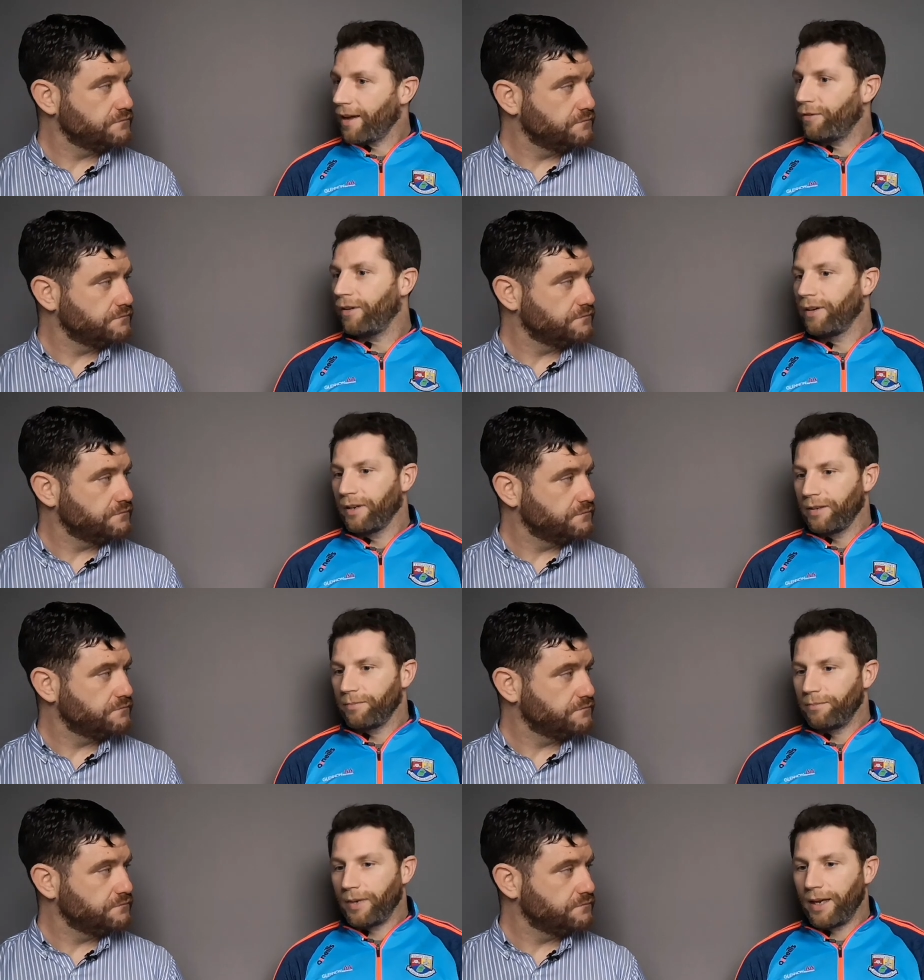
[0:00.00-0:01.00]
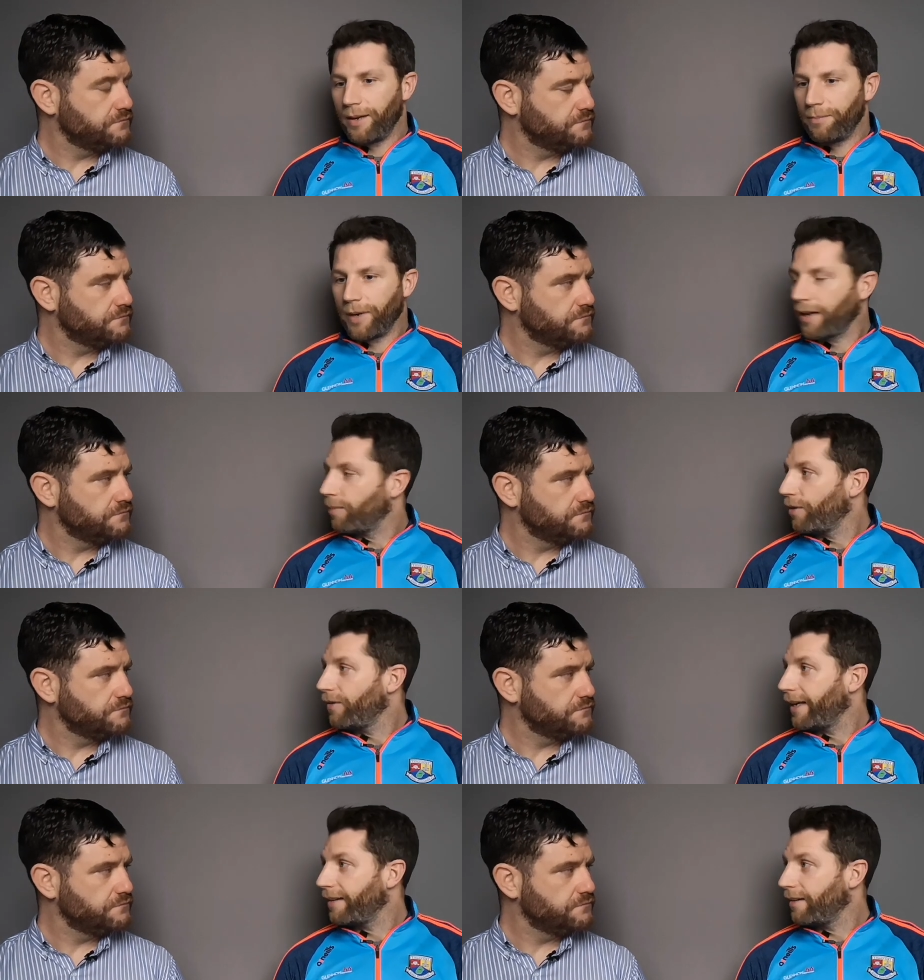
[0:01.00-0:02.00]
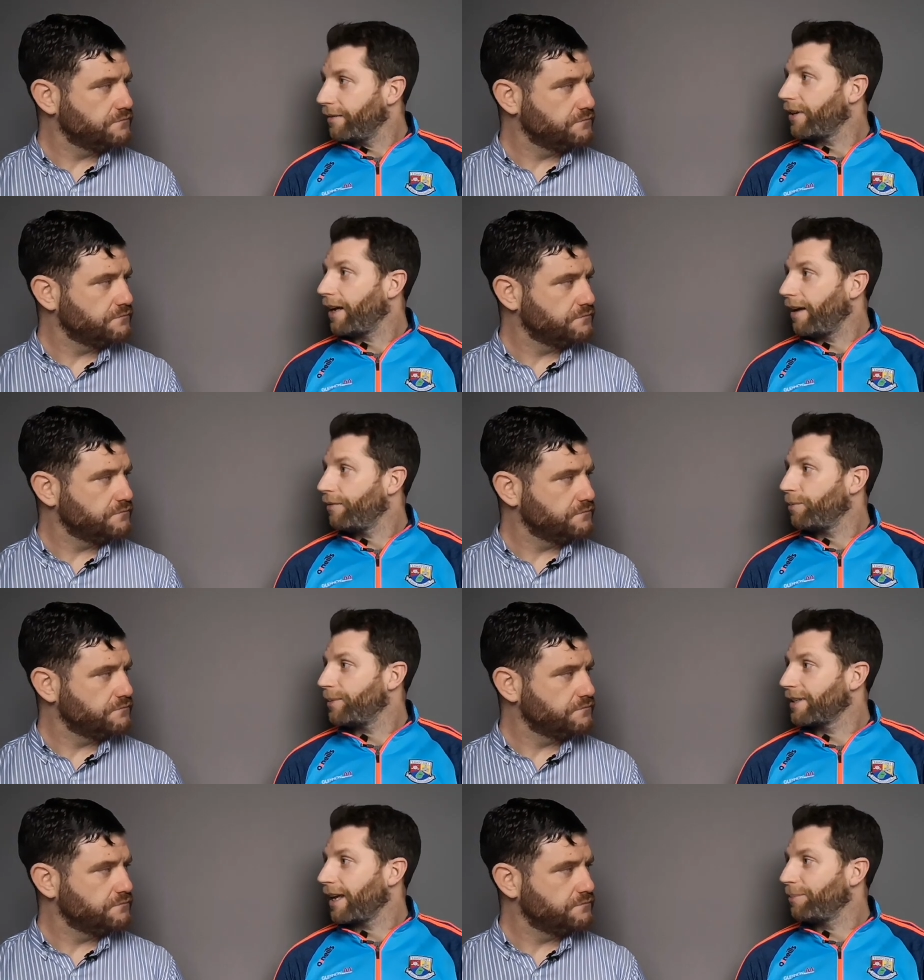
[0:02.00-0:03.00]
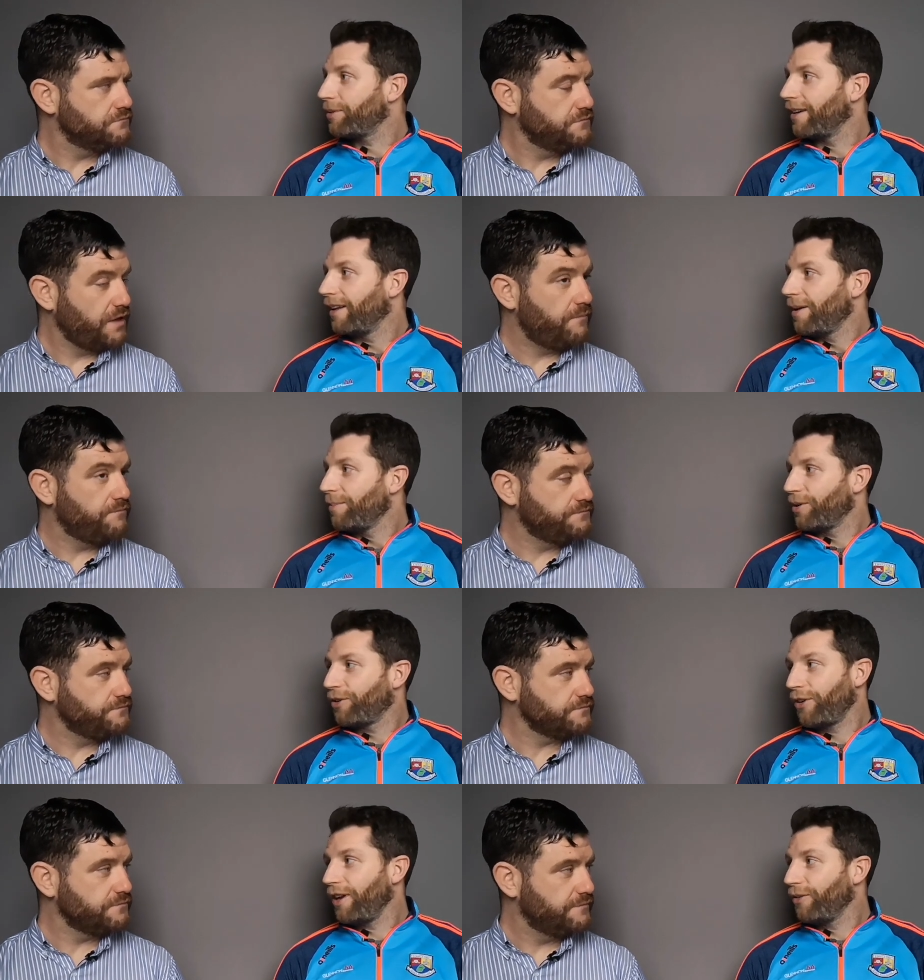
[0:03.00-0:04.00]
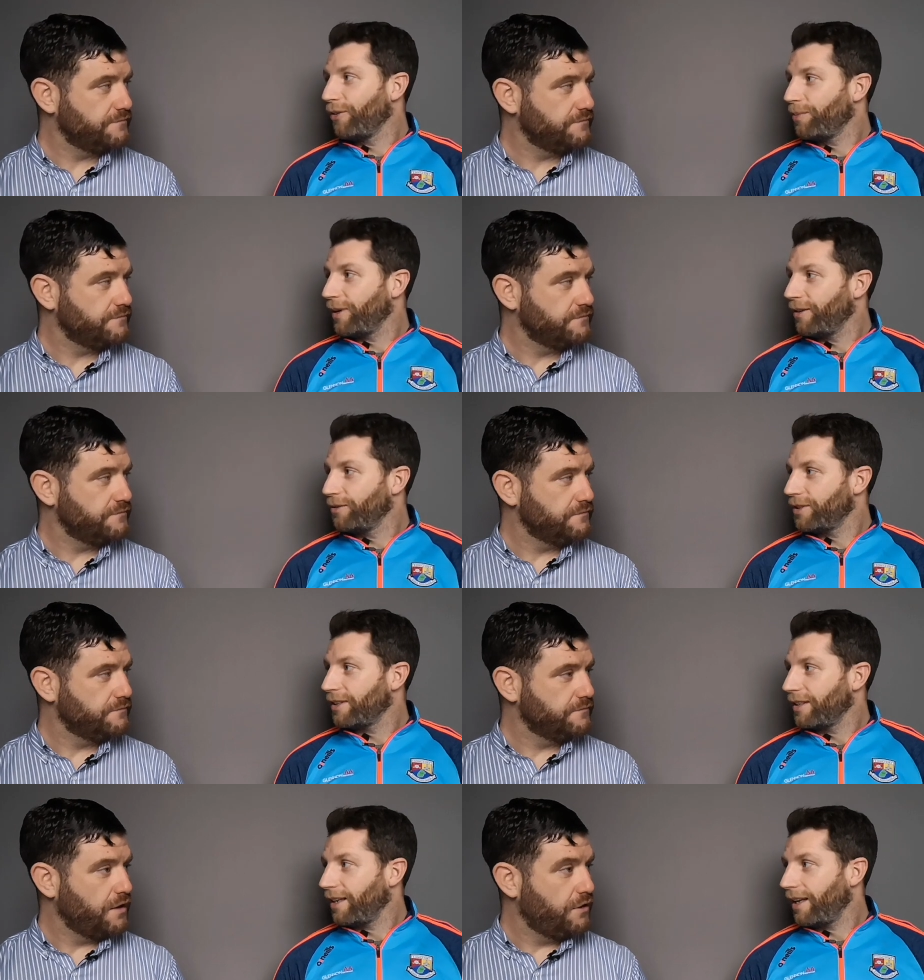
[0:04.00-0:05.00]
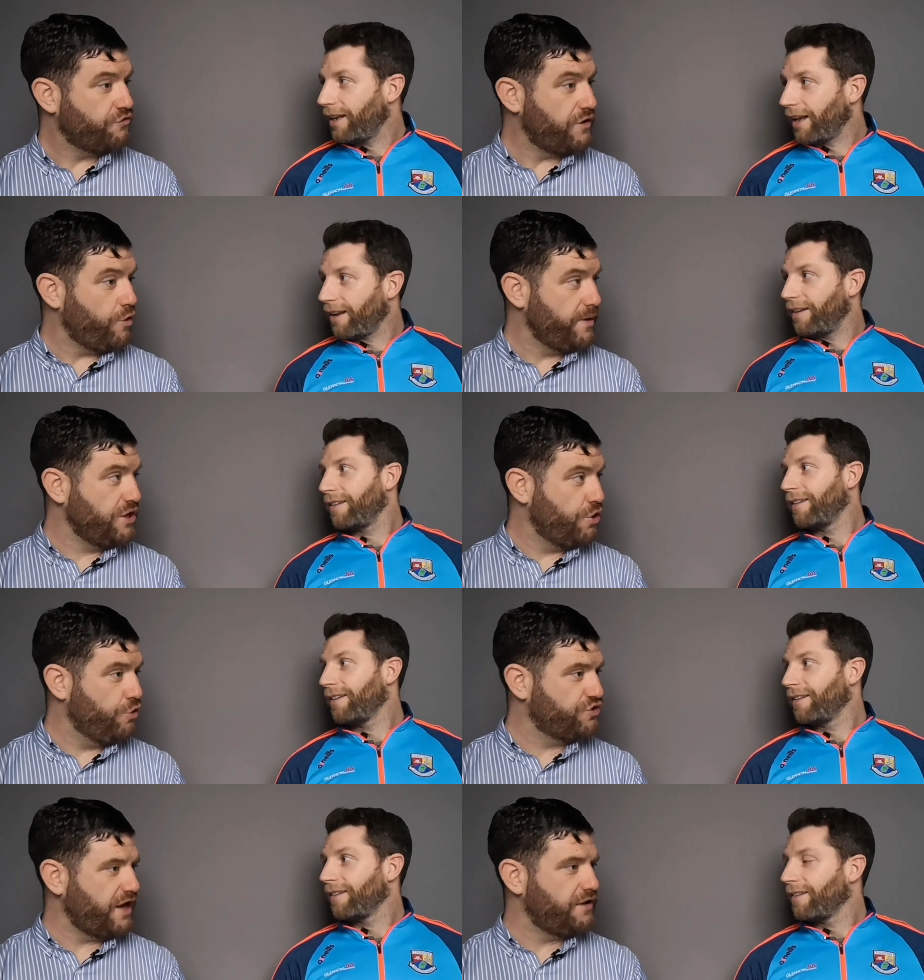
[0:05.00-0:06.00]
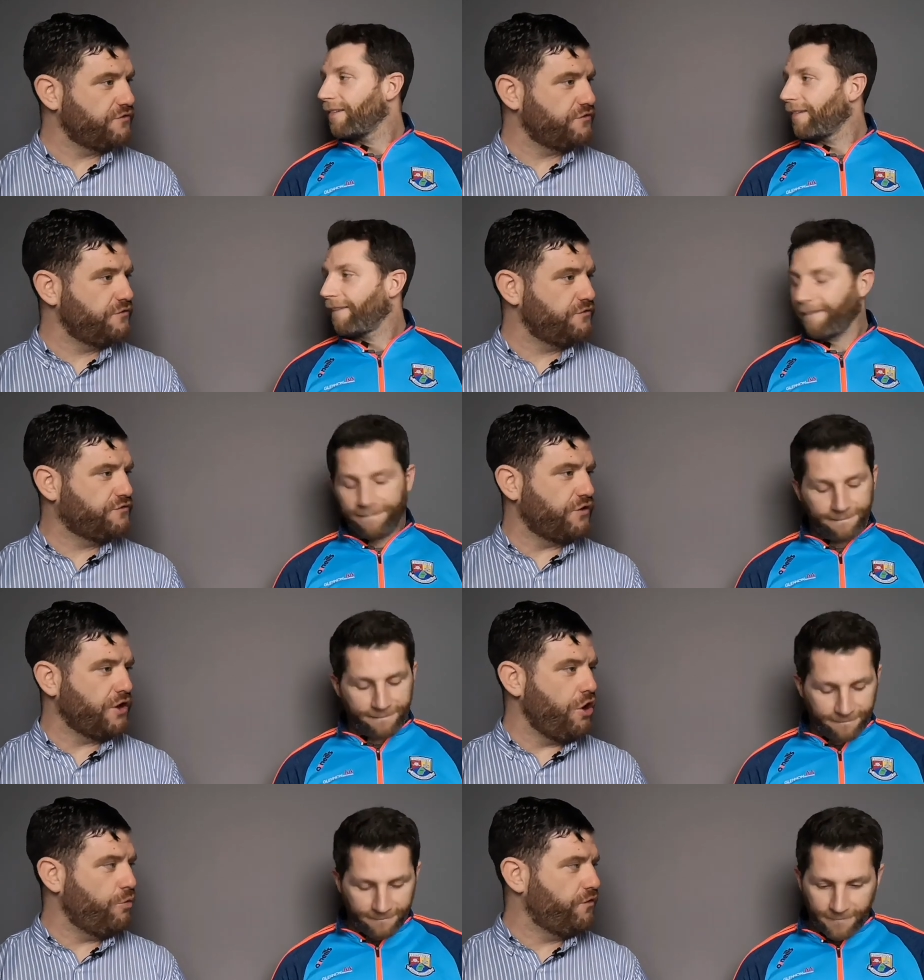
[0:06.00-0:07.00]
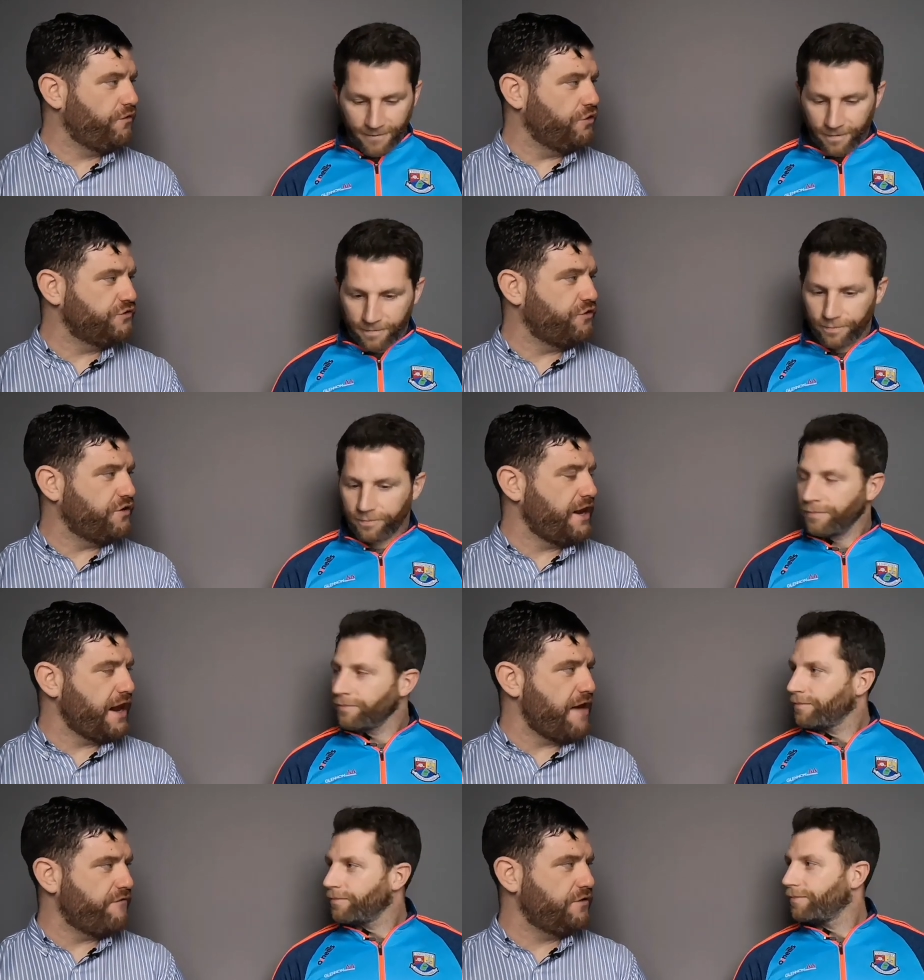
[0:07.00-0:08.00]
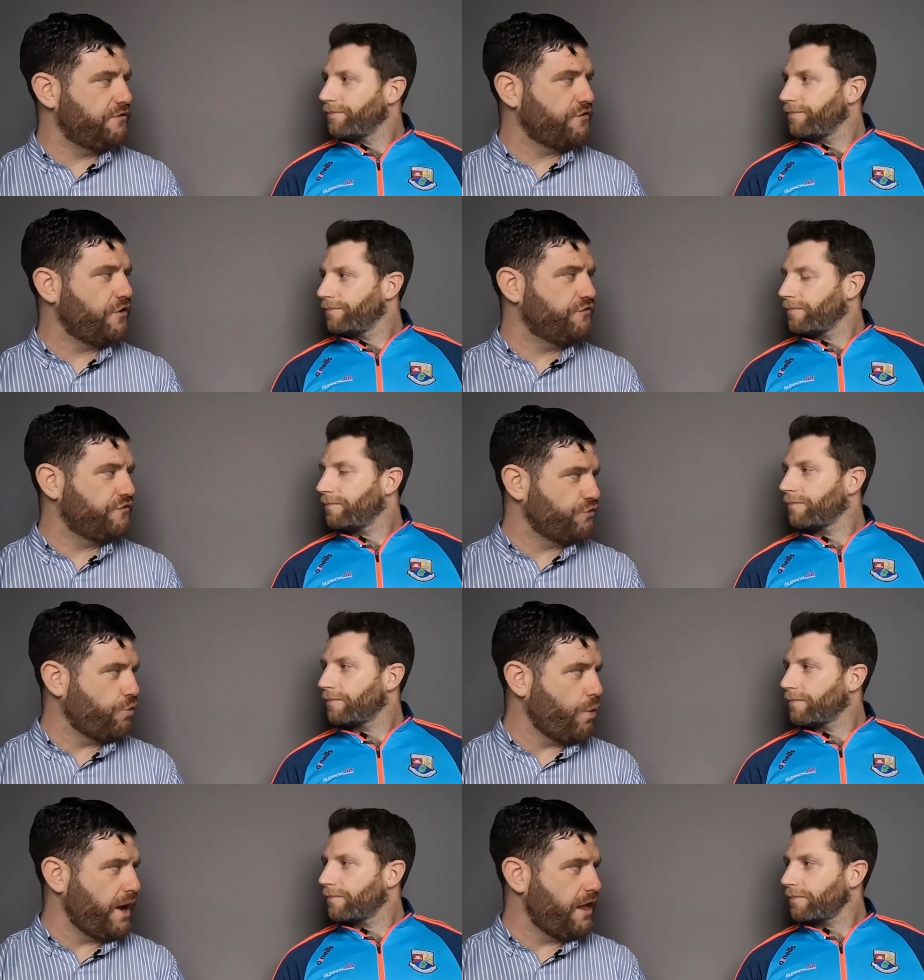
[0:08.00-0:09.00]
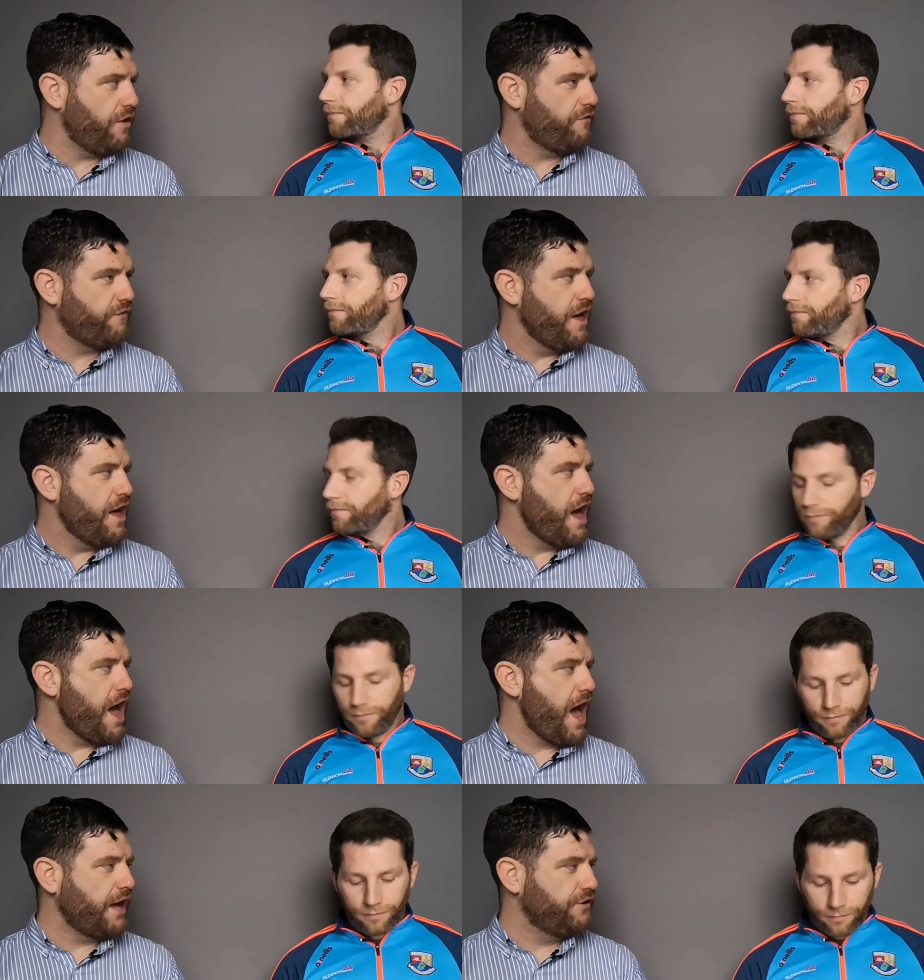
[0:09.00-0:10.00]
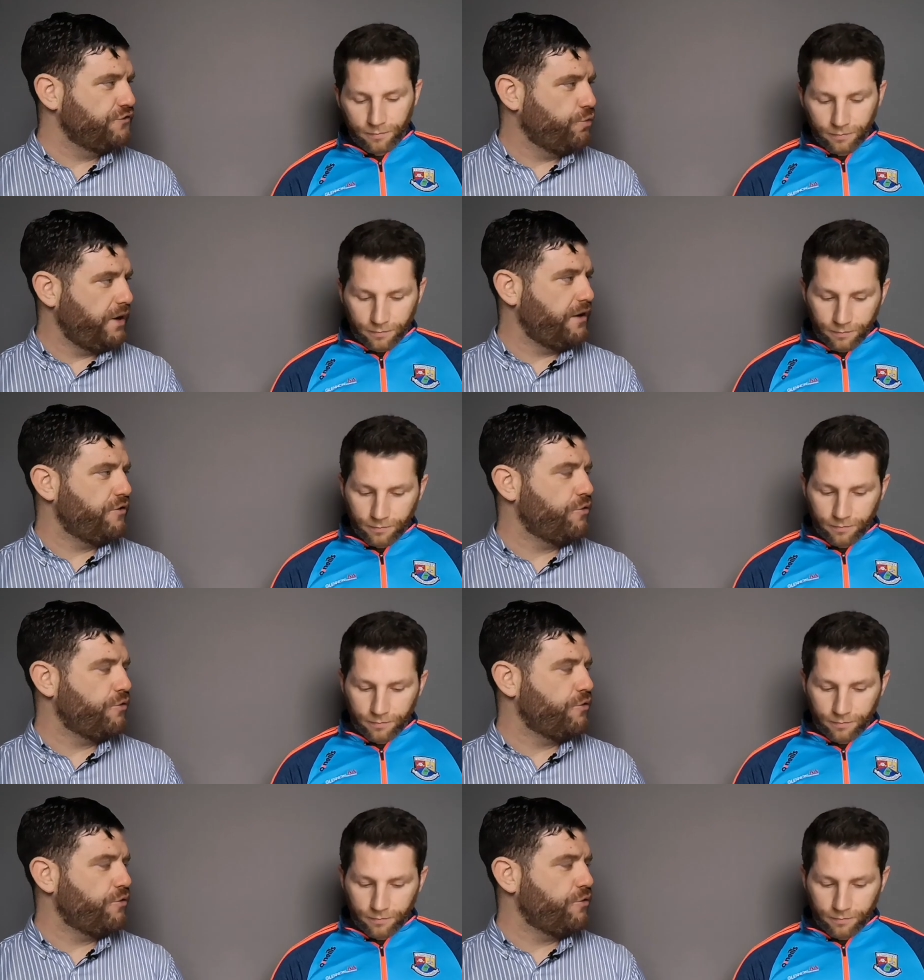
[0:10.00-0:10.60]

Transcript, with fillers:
Speaker 1: ever um, Michael Murphy has lifted half of them as captain. Yeah. But a three in a row would be huge. In three in a row would be
Speaker 2: huge. And Donegal won Ulster in 11, 2012. And we're